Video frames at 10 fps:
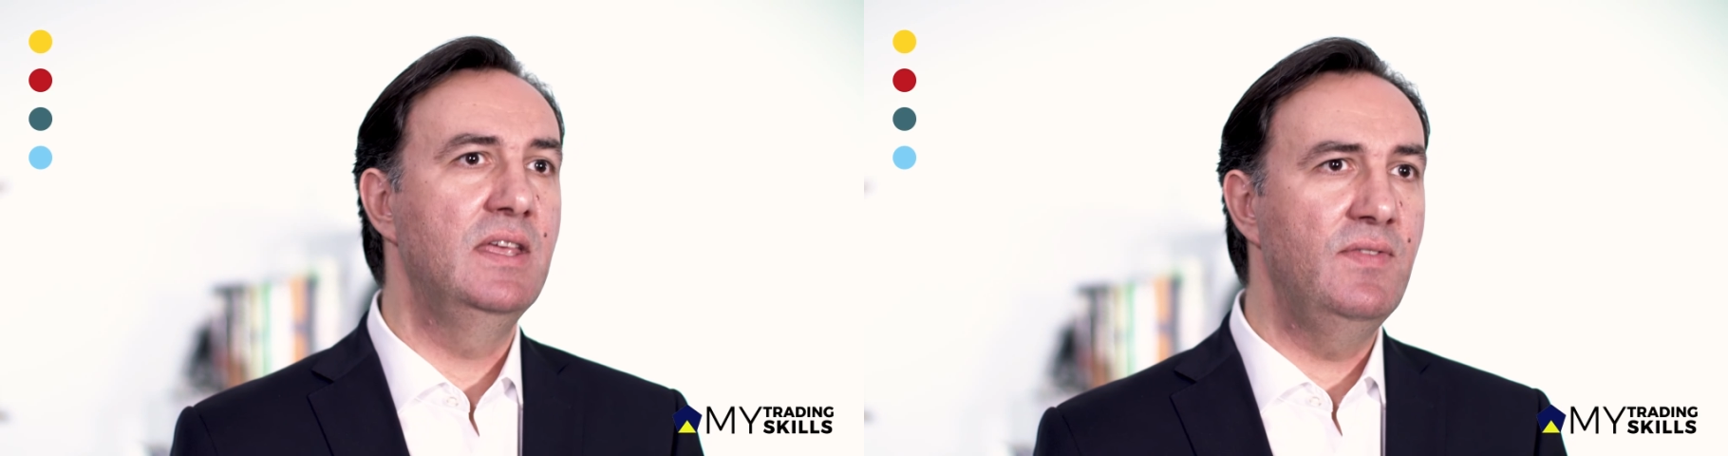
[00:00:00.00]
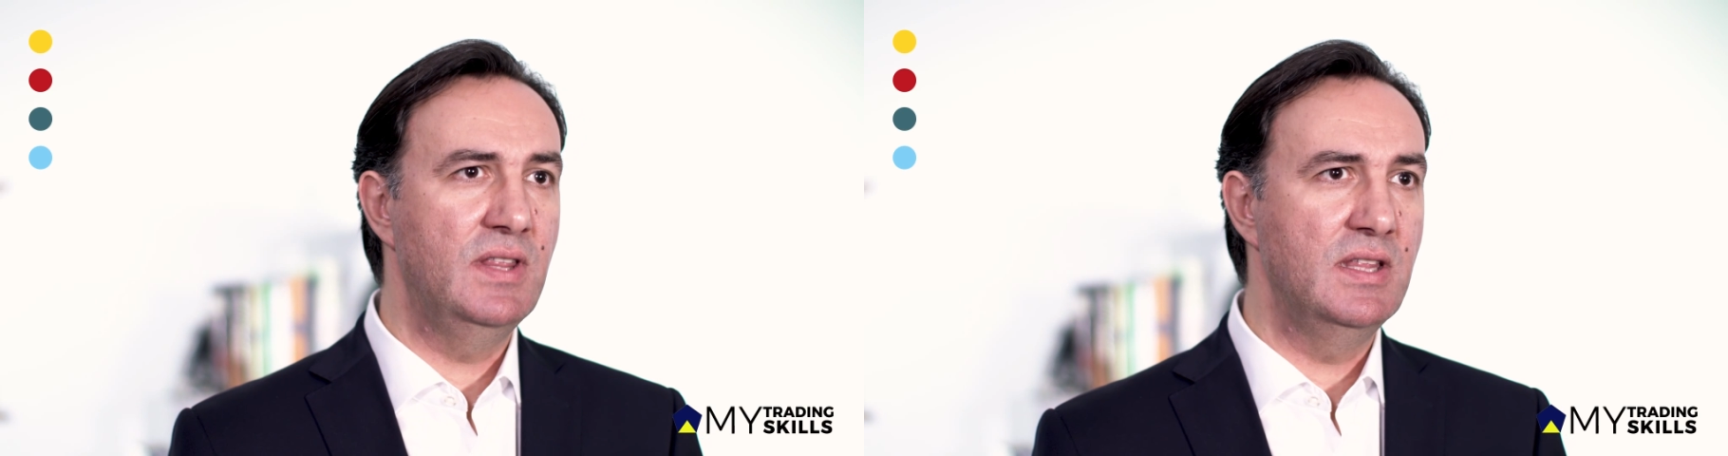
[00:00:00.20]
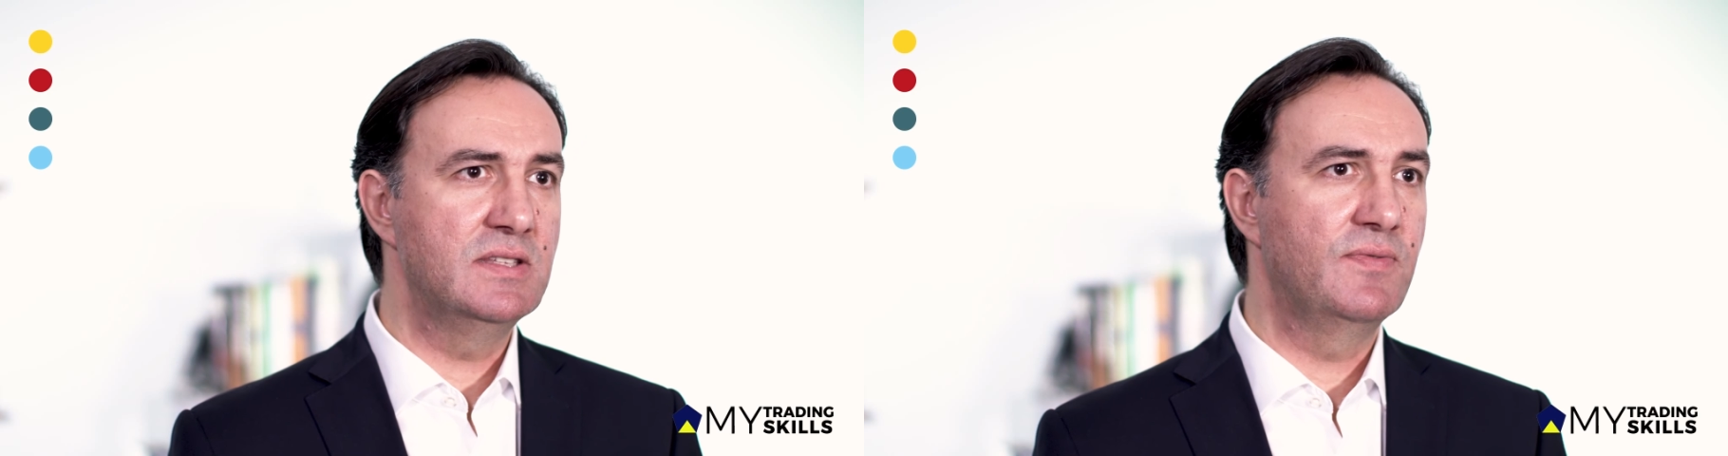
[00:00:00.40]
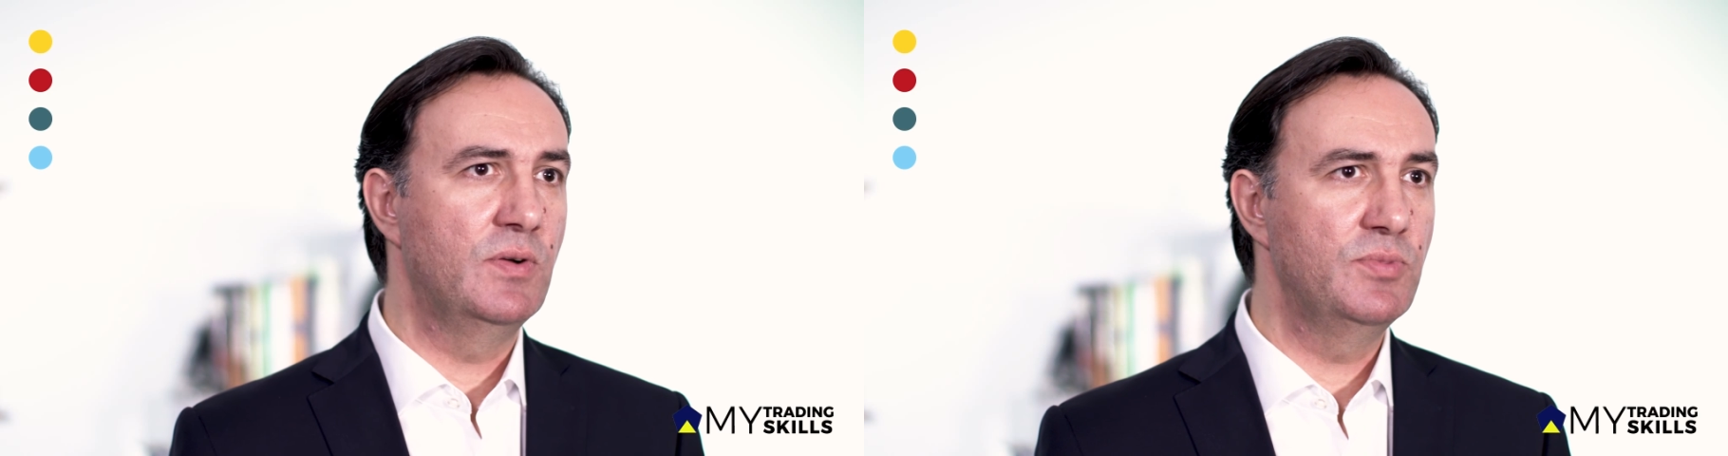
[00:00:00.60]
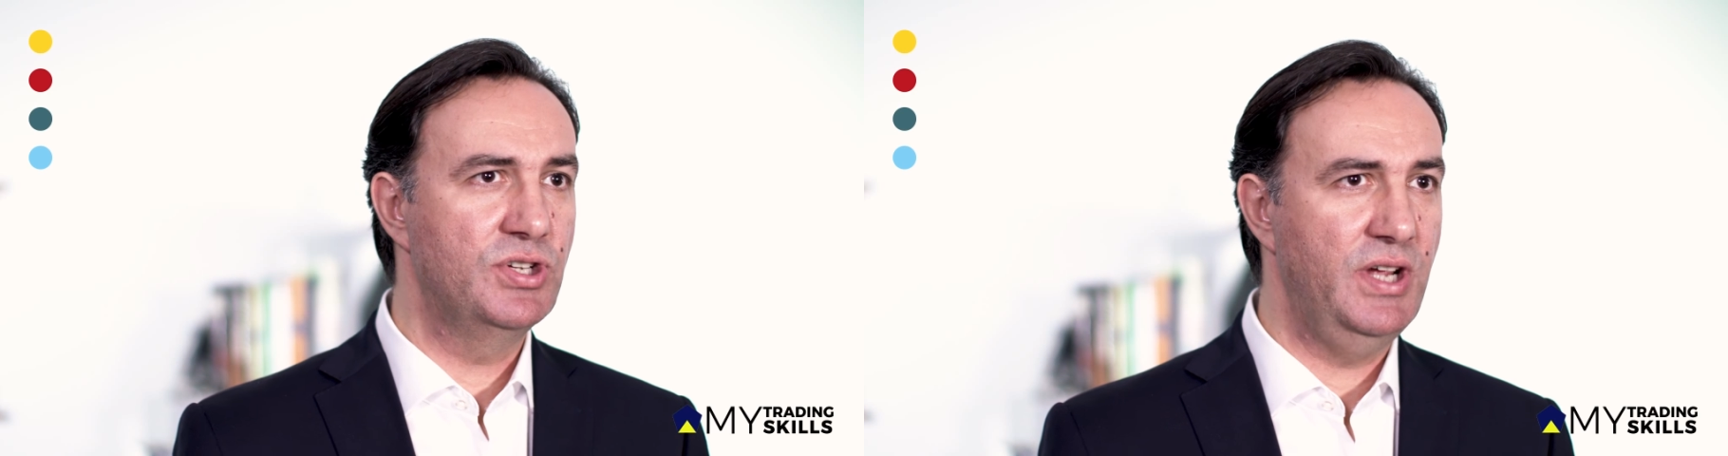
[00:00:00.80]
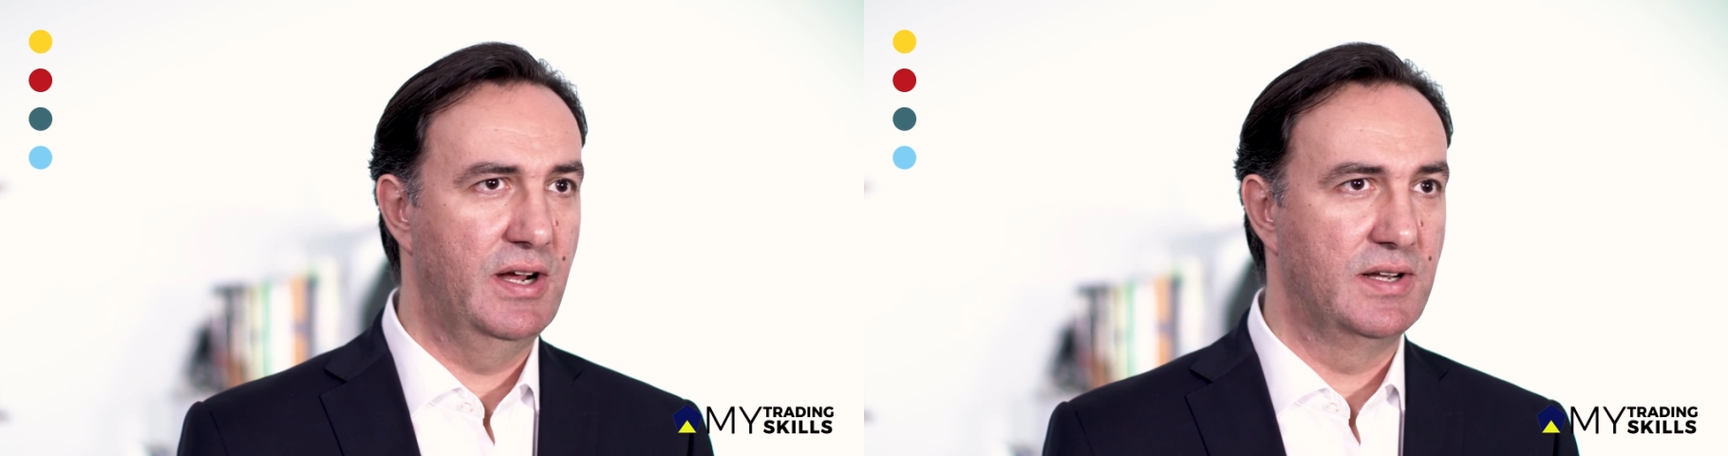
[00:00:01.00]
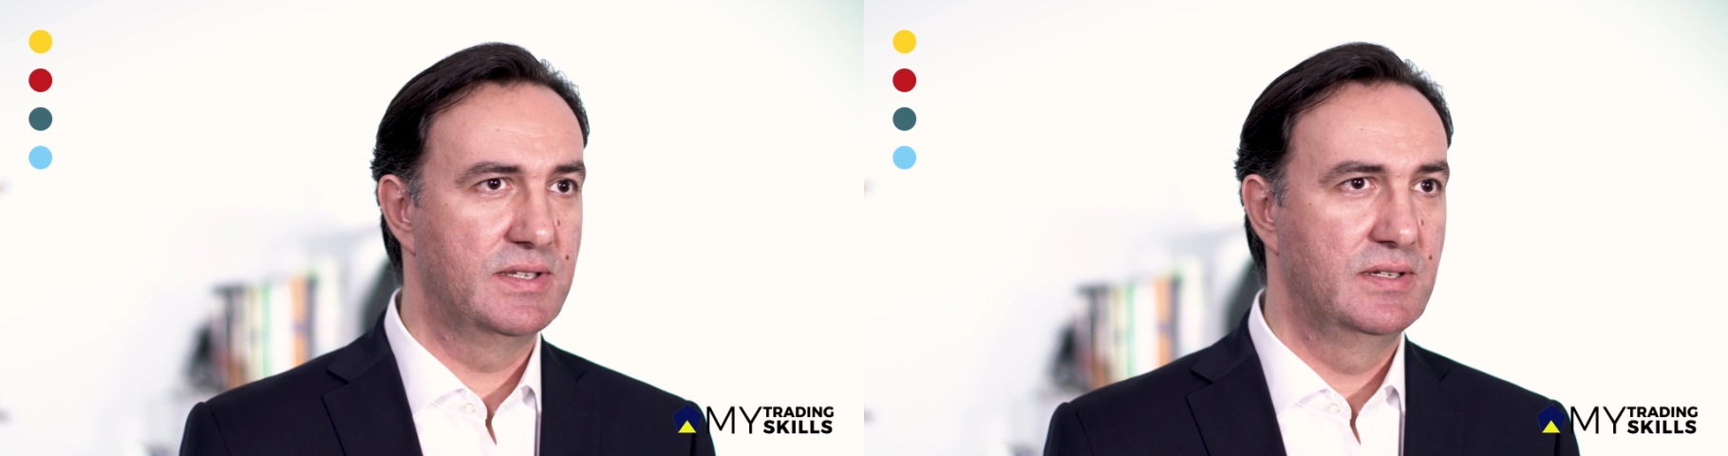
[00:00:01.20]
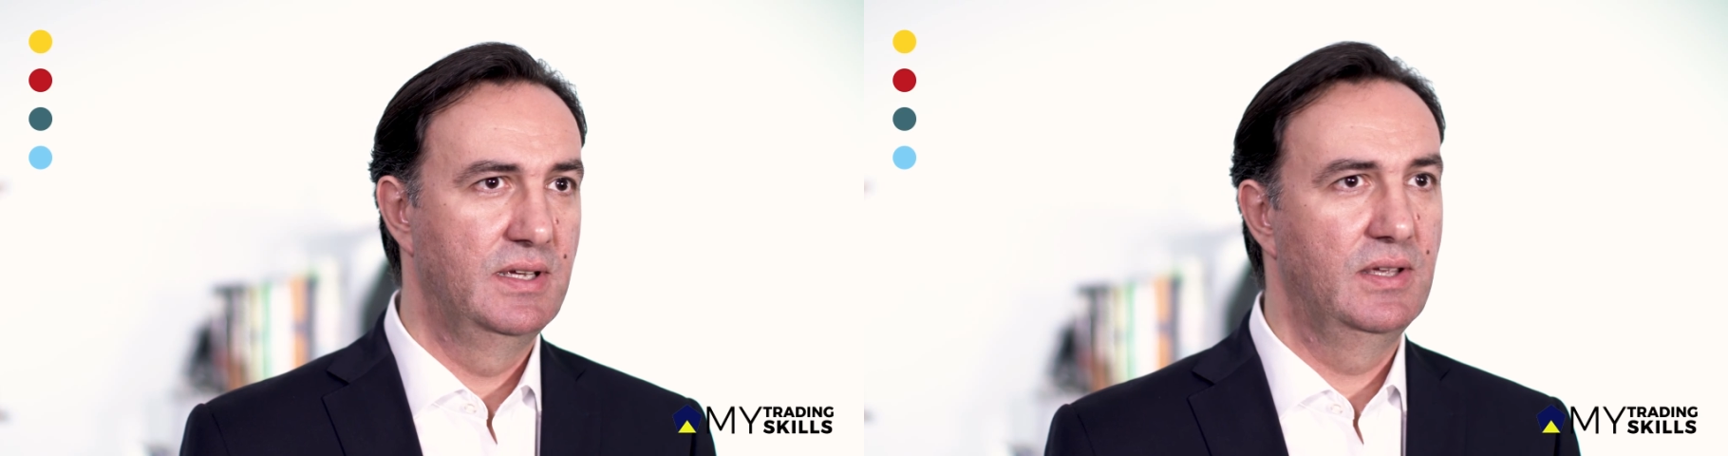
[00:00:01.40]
dividends from shares.